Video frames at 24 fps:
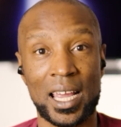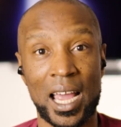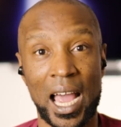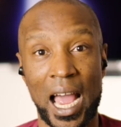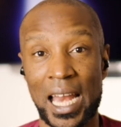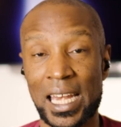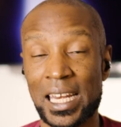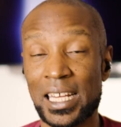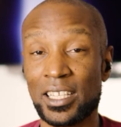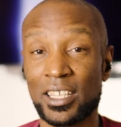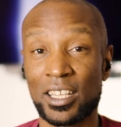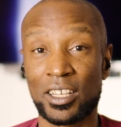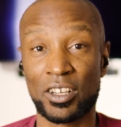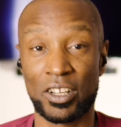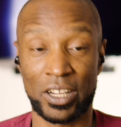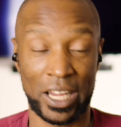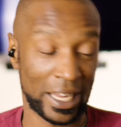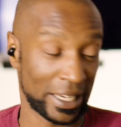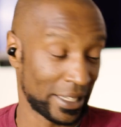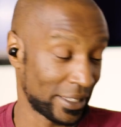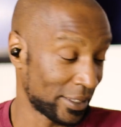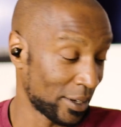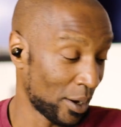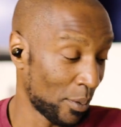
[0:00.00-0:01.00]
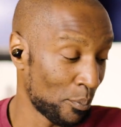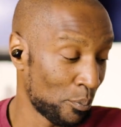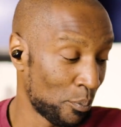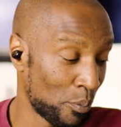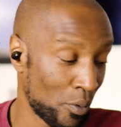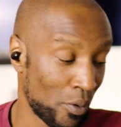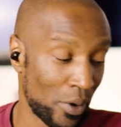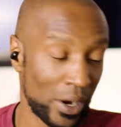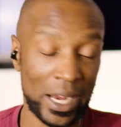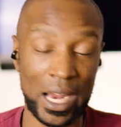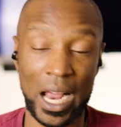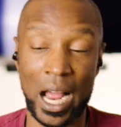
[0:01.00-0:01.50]
I need to look at some
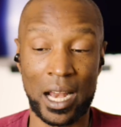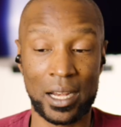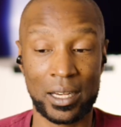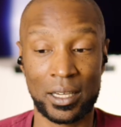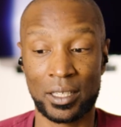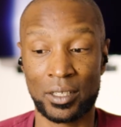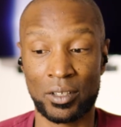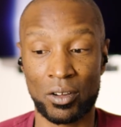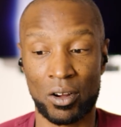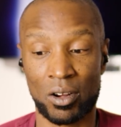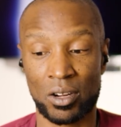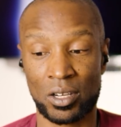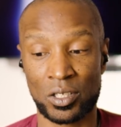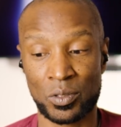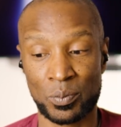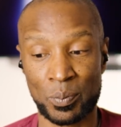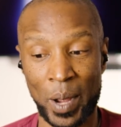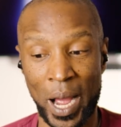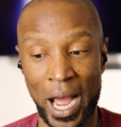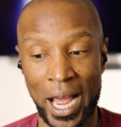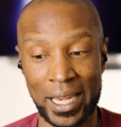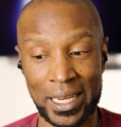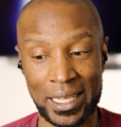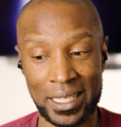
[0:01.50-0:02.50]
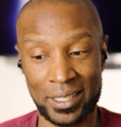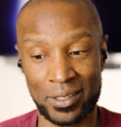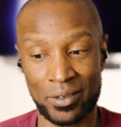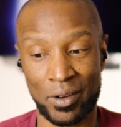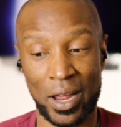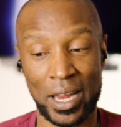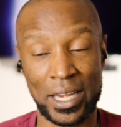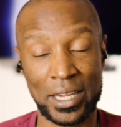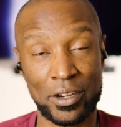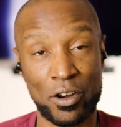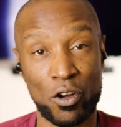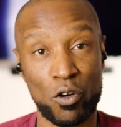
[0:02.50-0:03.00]
point on the dog's body so
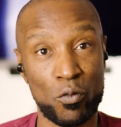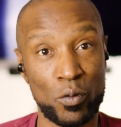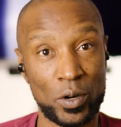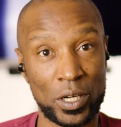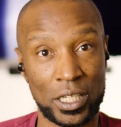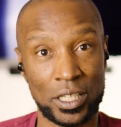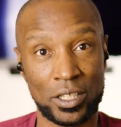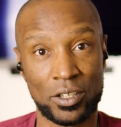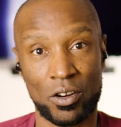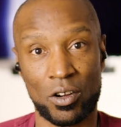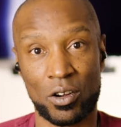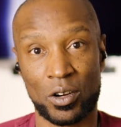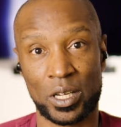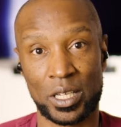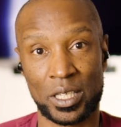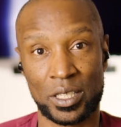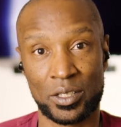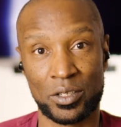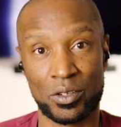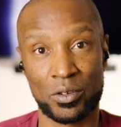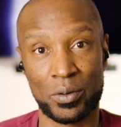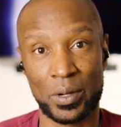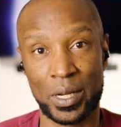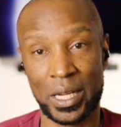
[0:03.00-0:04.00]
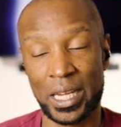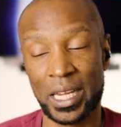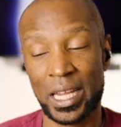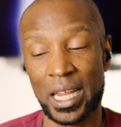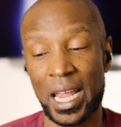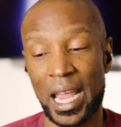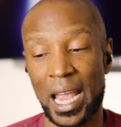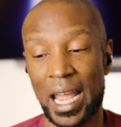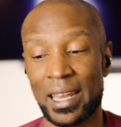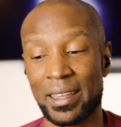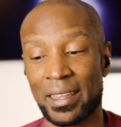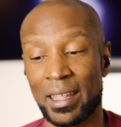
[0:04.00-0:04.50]
I know what the dog is doing,
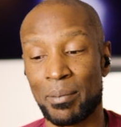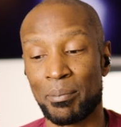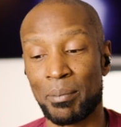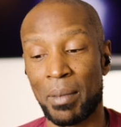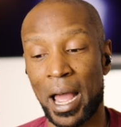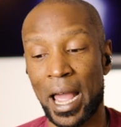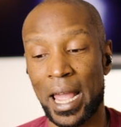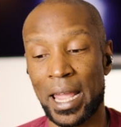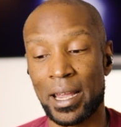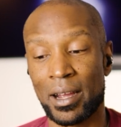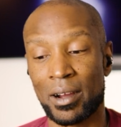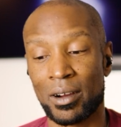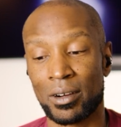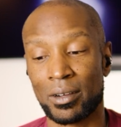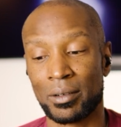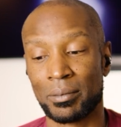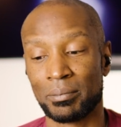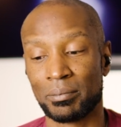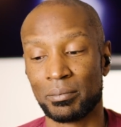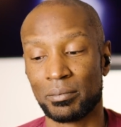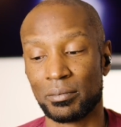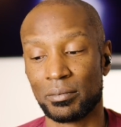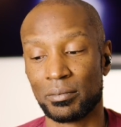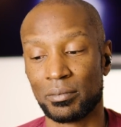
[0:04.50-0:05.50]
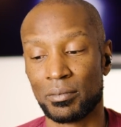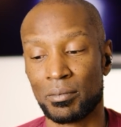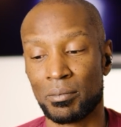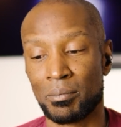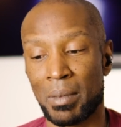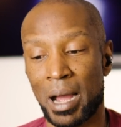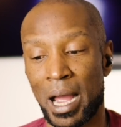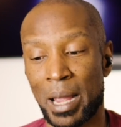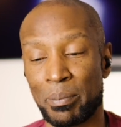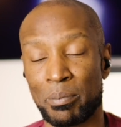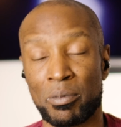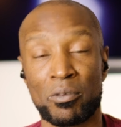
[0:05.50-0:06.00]
and then
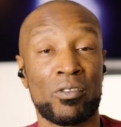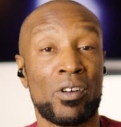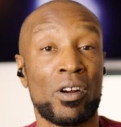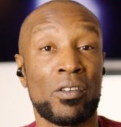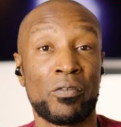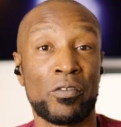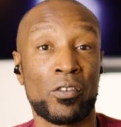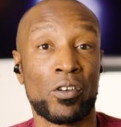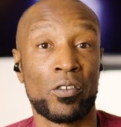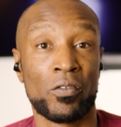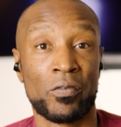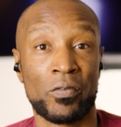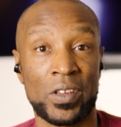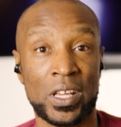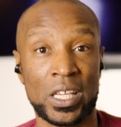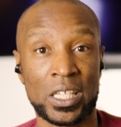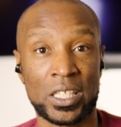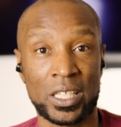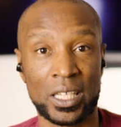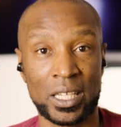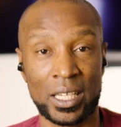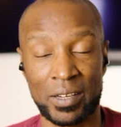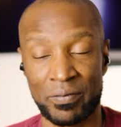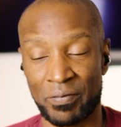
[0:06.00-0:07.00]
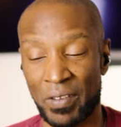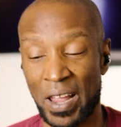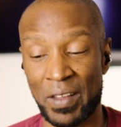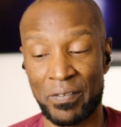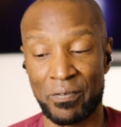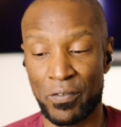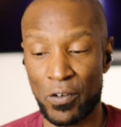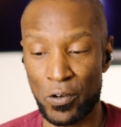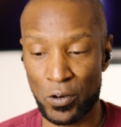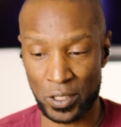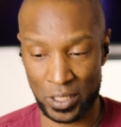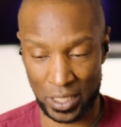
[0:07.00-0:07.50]
my peripheral vision, if I
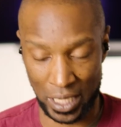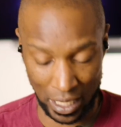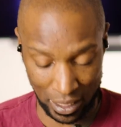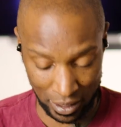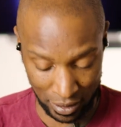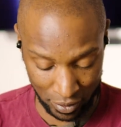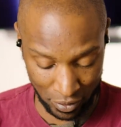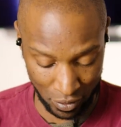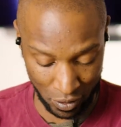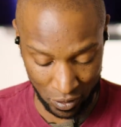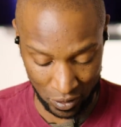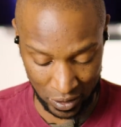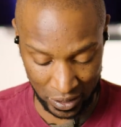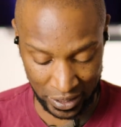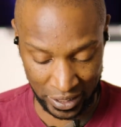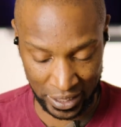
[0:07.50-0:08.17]
focus on the dog's